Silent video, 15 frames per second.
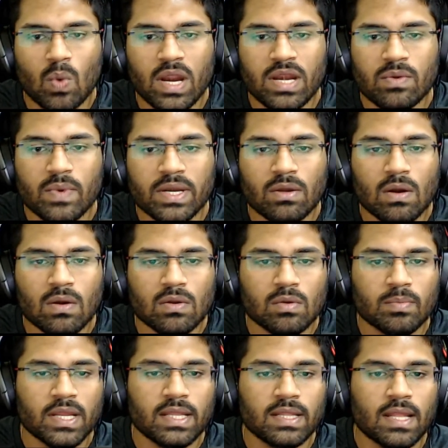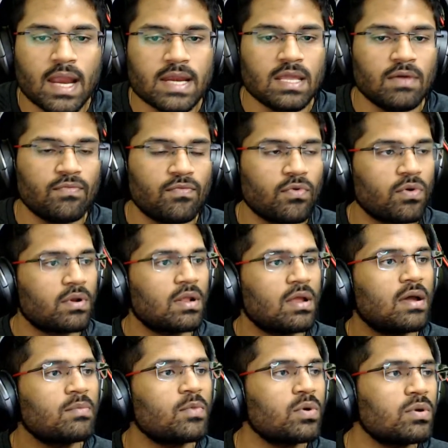White went on to play knight e4.
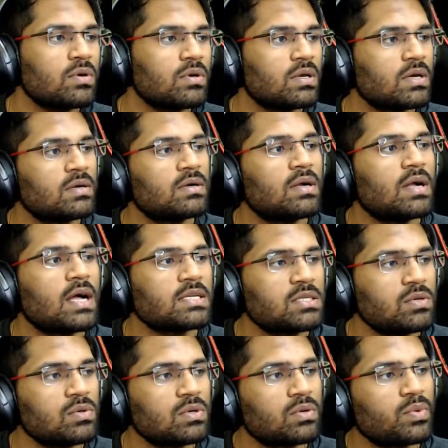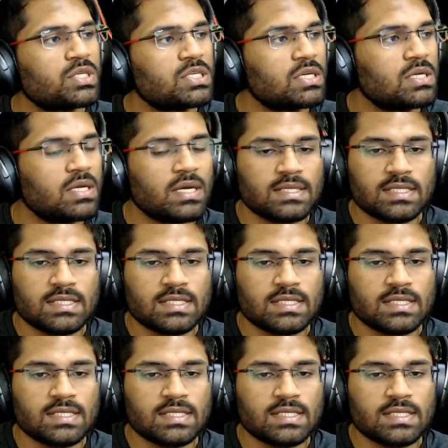Now I'm going to ask you a question here.